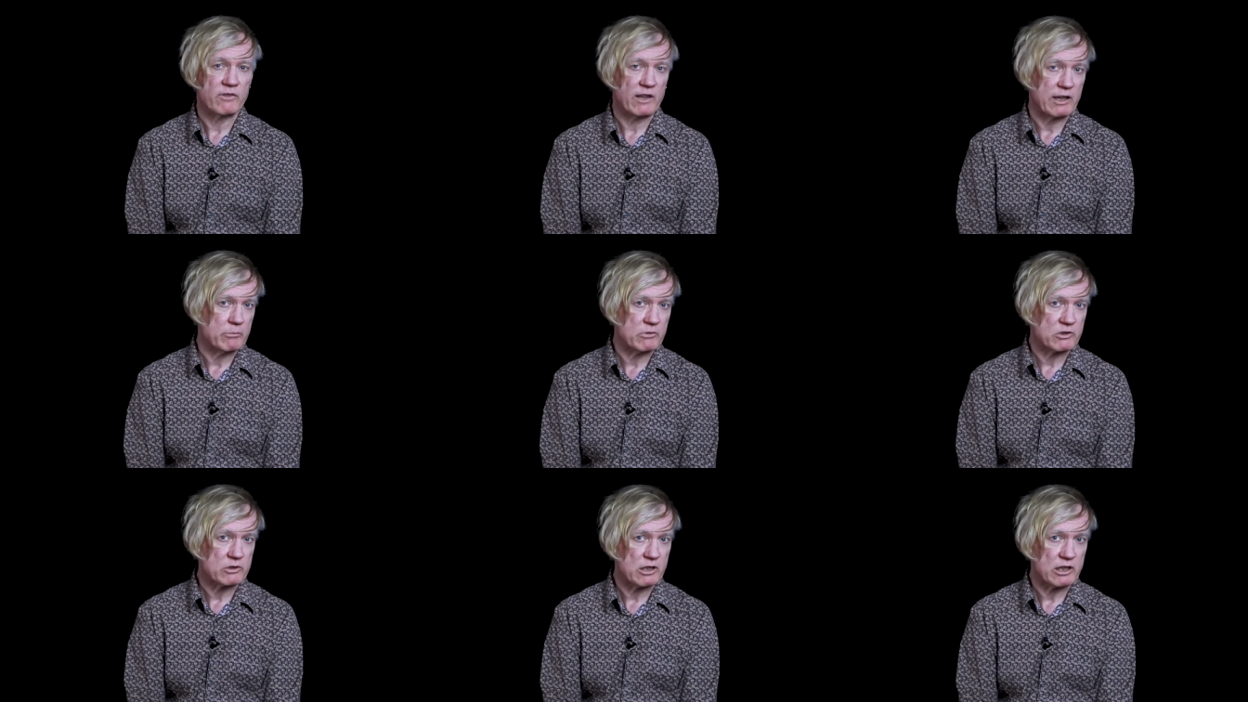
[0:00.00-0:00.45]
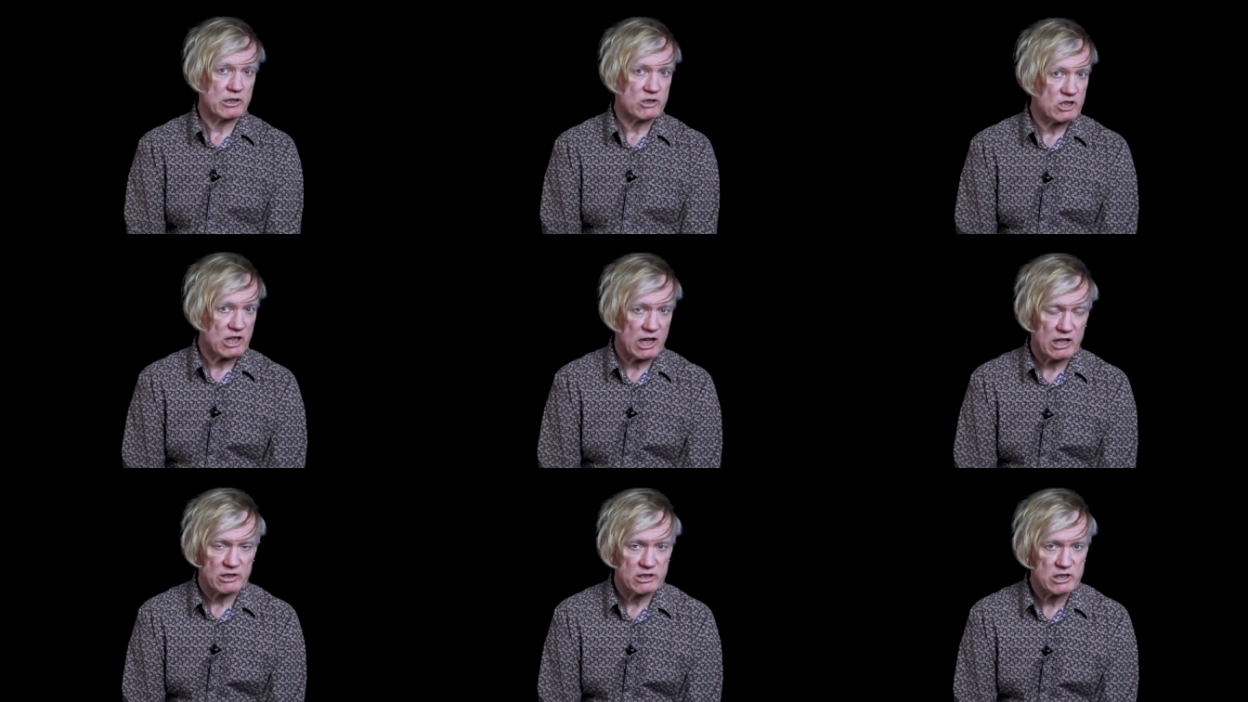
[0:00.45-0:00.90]
famous, like
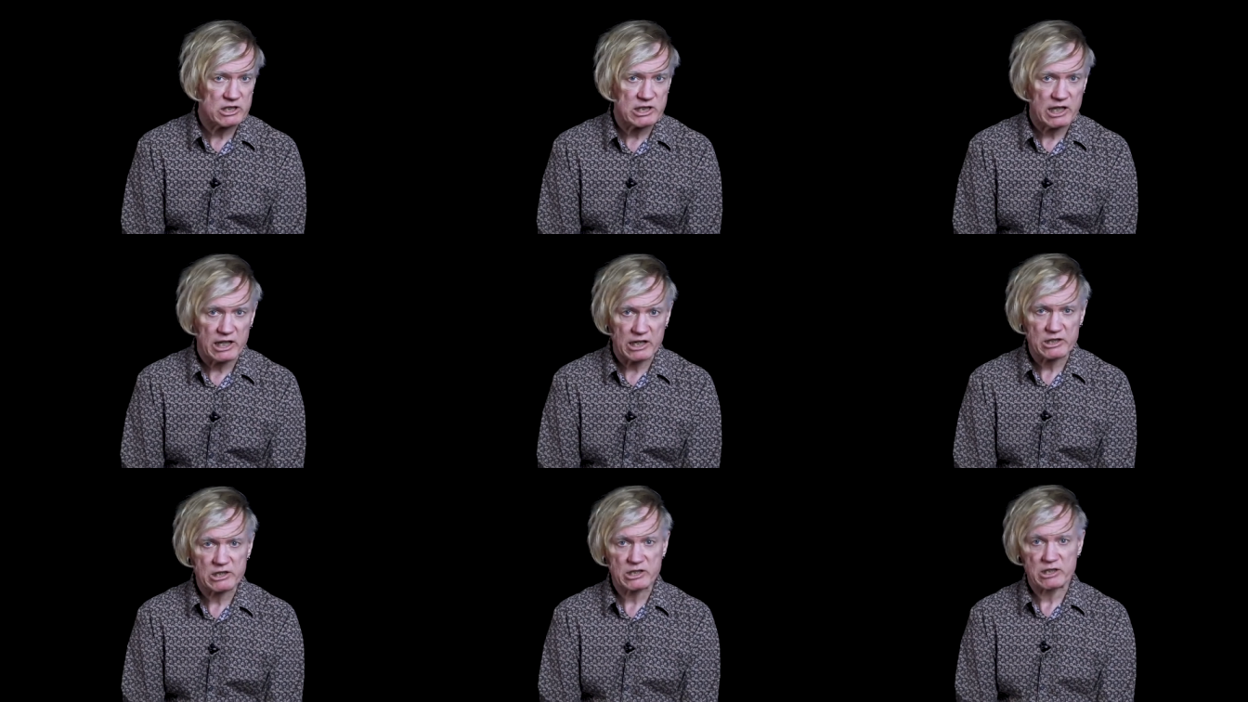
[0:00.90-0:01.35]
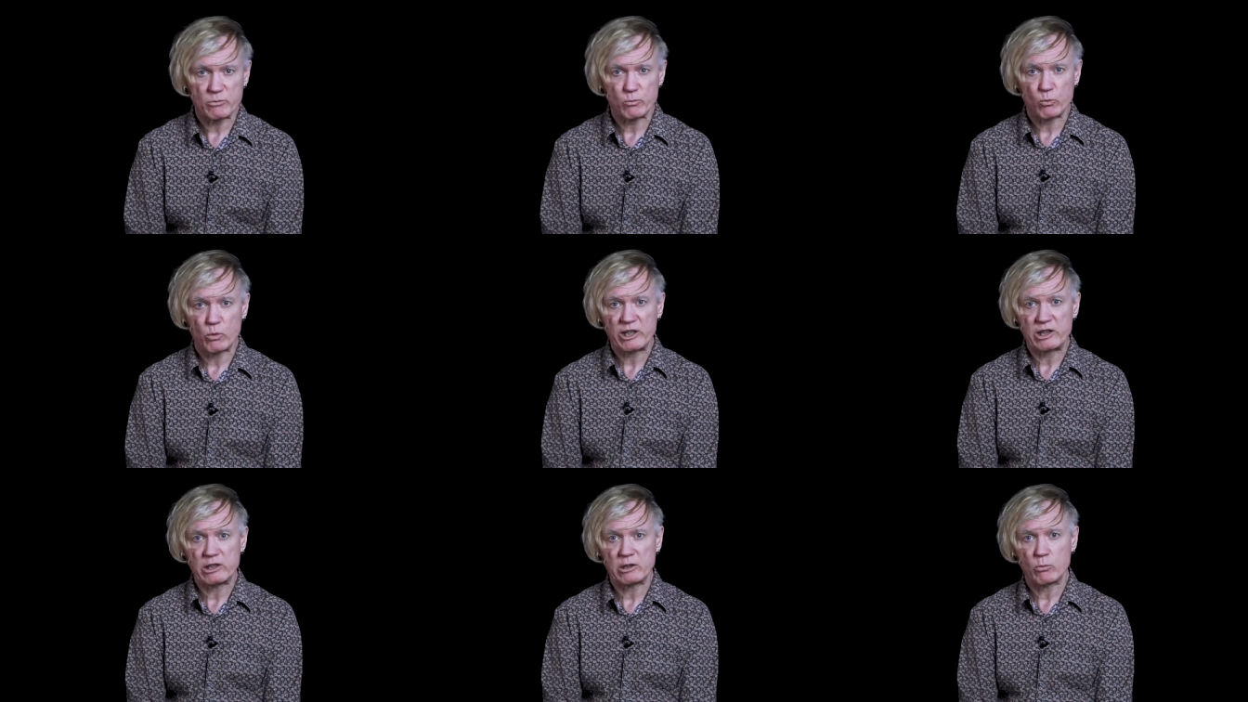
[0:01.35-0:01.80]
John Sex
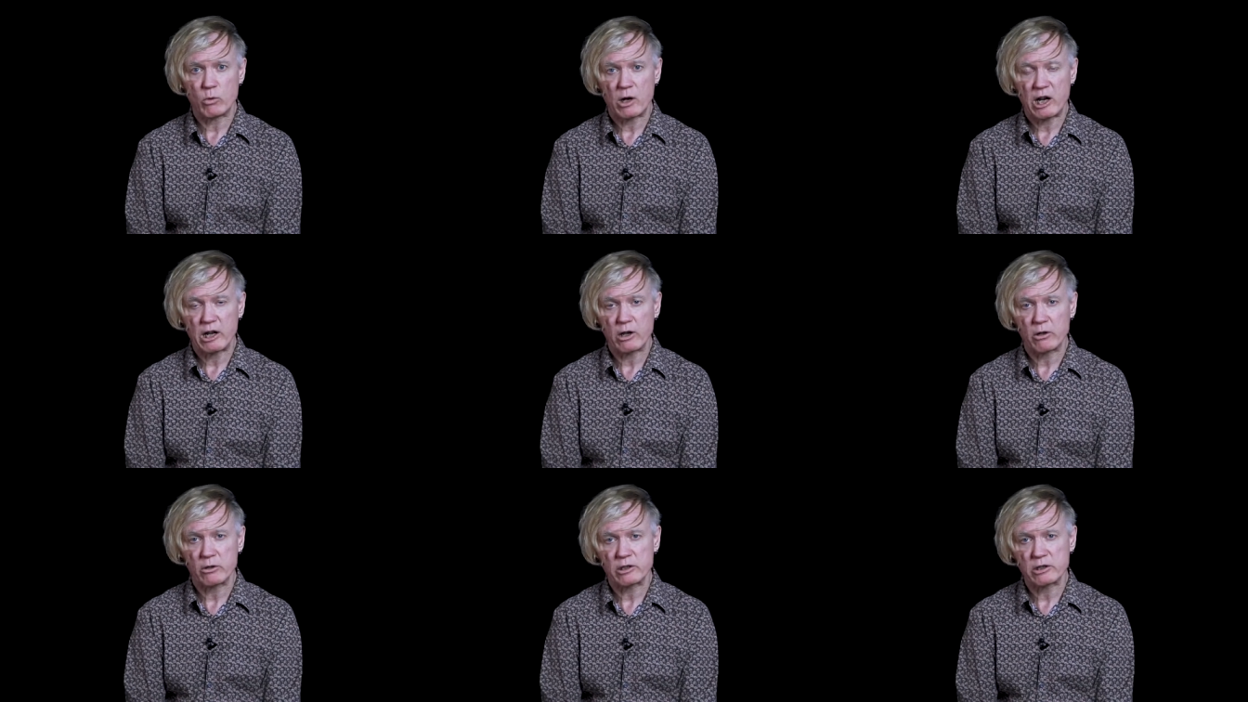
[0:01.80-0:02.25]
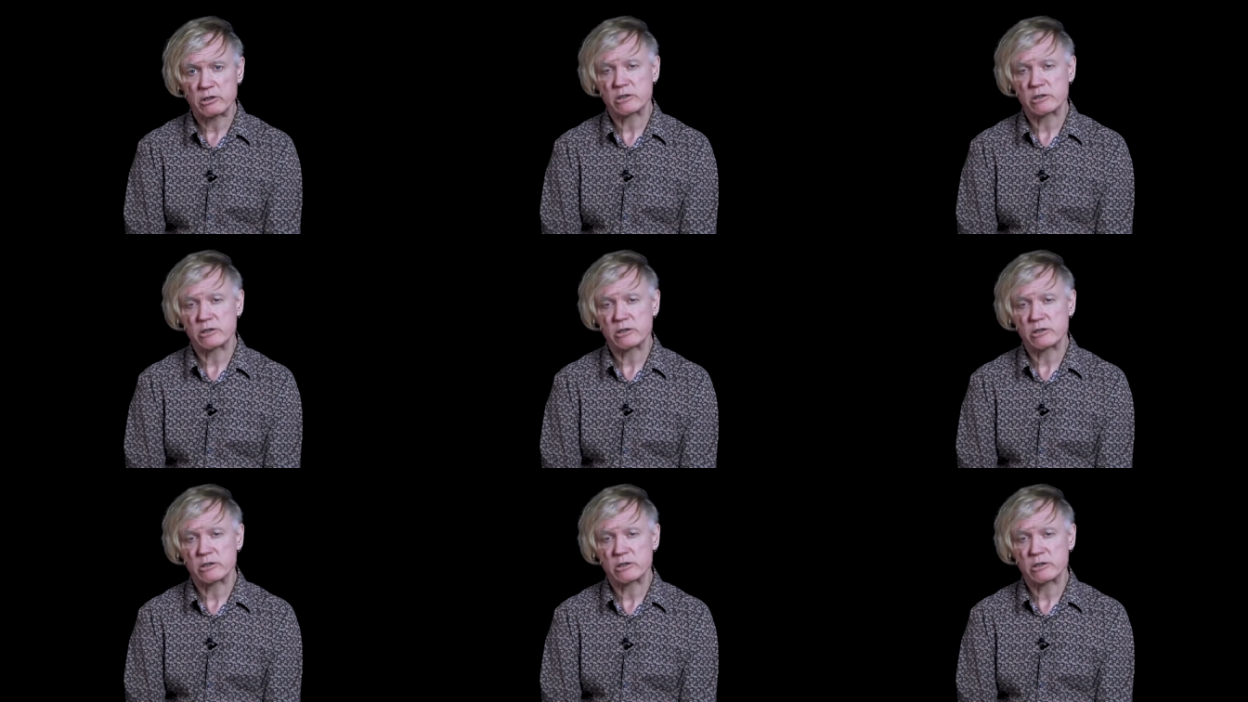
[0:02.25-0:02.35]
and Wendy Wild.